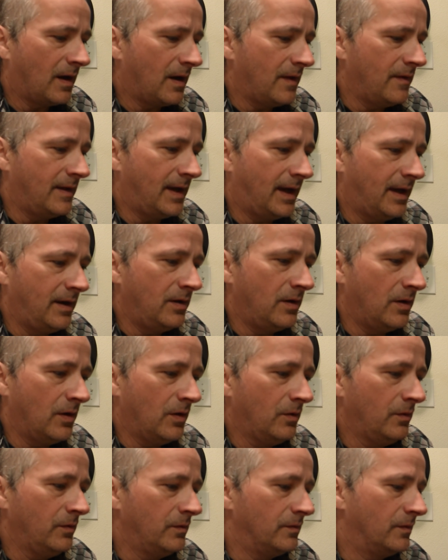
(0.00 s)
on that
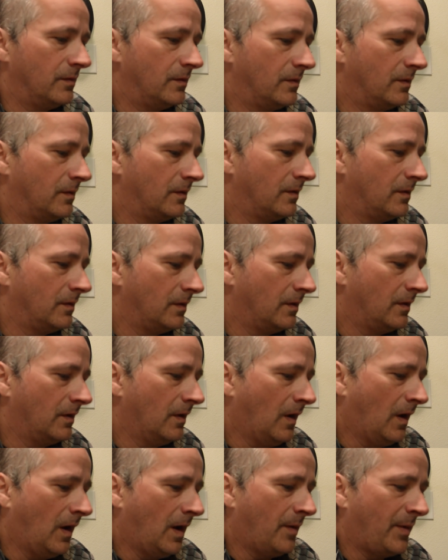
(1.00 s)
note,
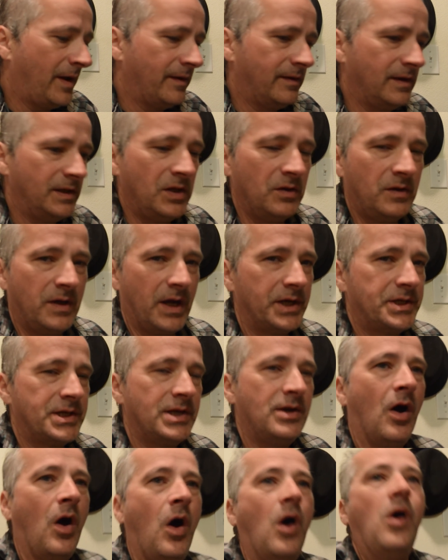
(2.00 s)
um, I think you guys
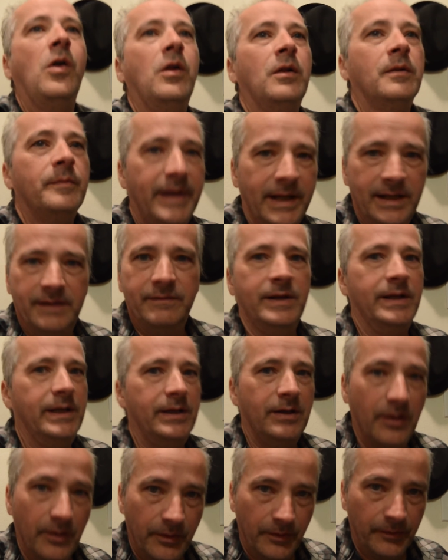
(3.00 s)
should all make
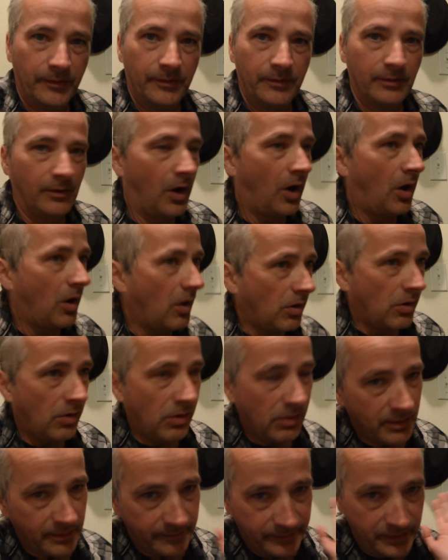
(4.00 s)
videos,
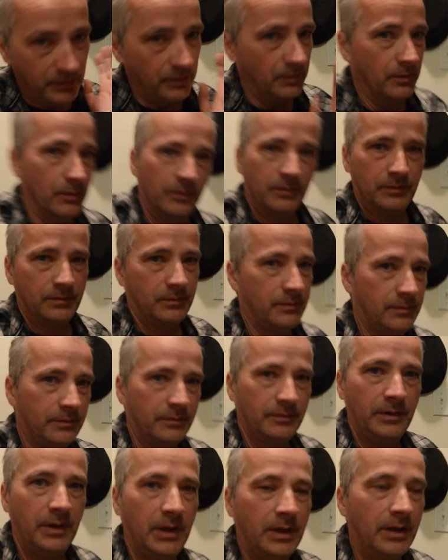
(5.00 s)
all of you.
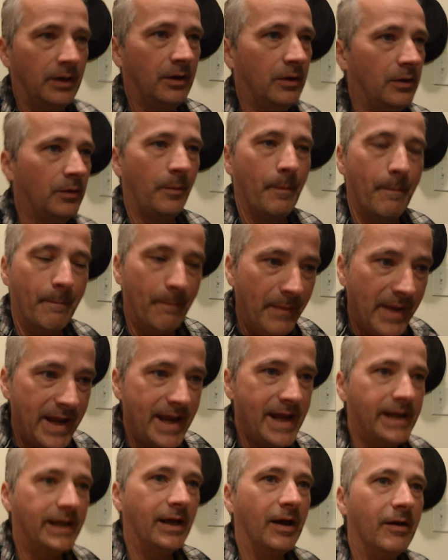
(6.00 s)
You know,
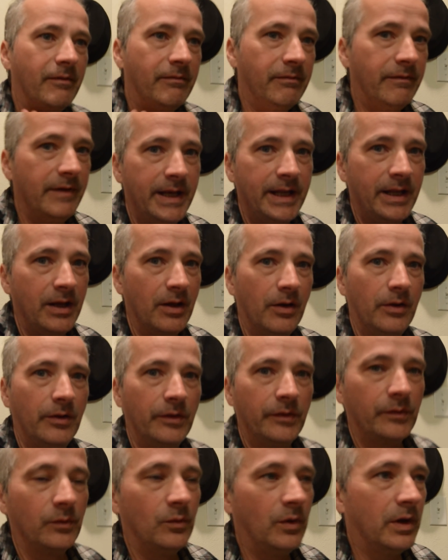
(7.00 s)
make
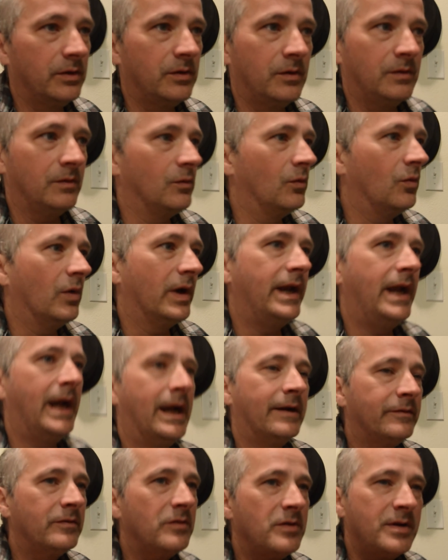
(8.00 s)
videos, whether
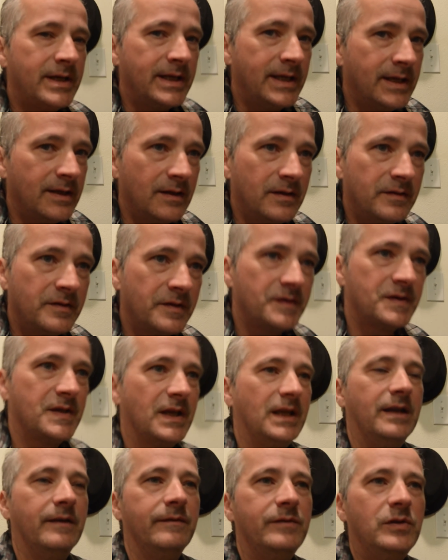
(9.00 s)
whatever it is,
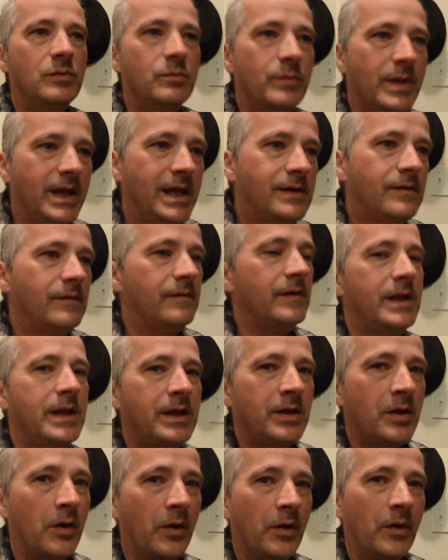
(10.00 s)
and if you make
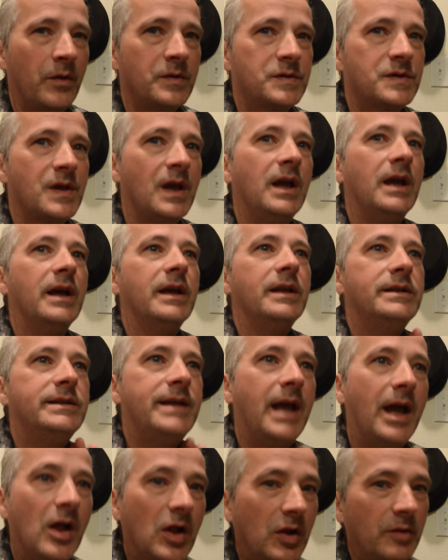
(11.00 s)
videos,
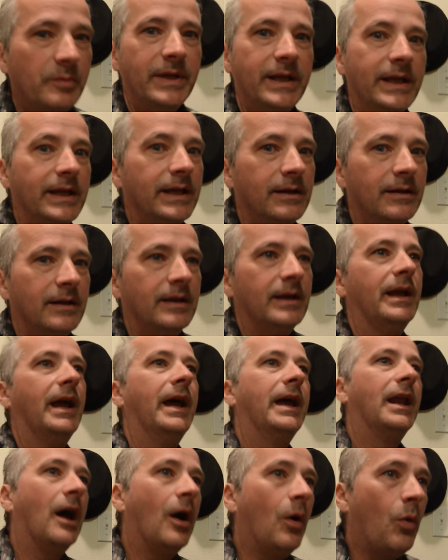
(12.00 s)
tell me
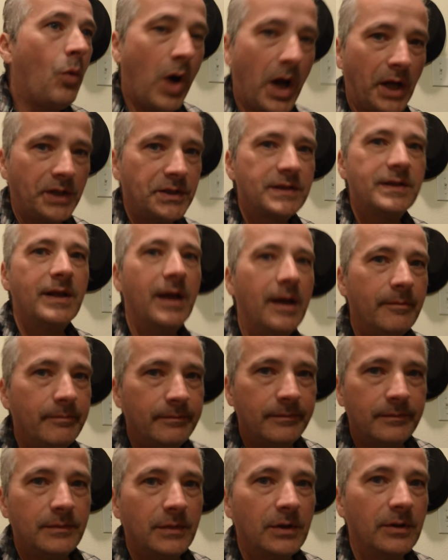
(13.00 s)
and I'll watch them.
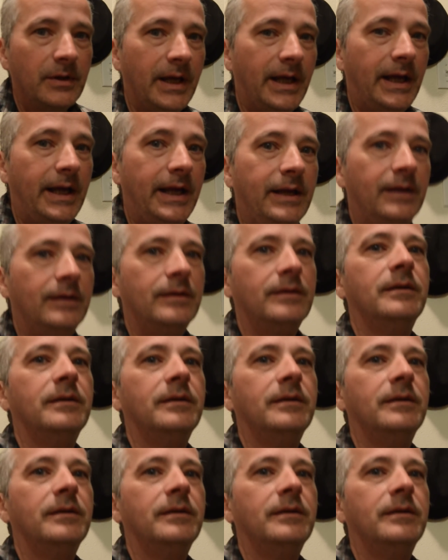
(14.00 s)
Okay?